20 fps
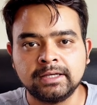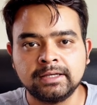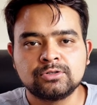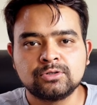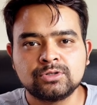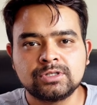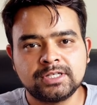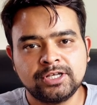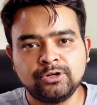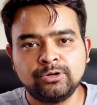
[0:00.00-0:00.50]

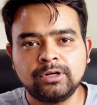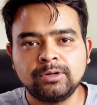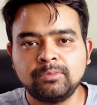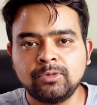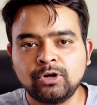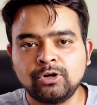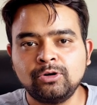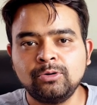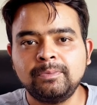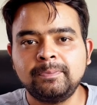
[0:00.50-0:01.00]
So see you
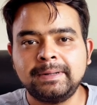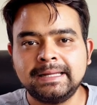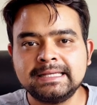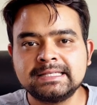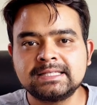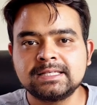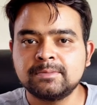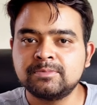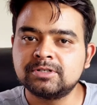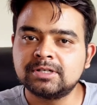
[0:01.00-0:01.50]
tomorrow.
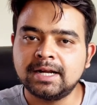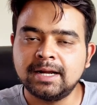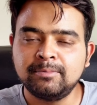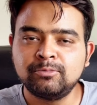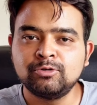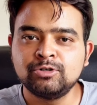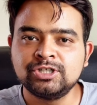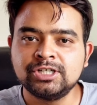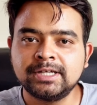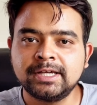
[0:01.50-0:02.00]
Please subscribe
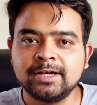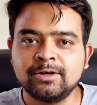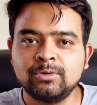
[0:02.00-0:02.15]
to GK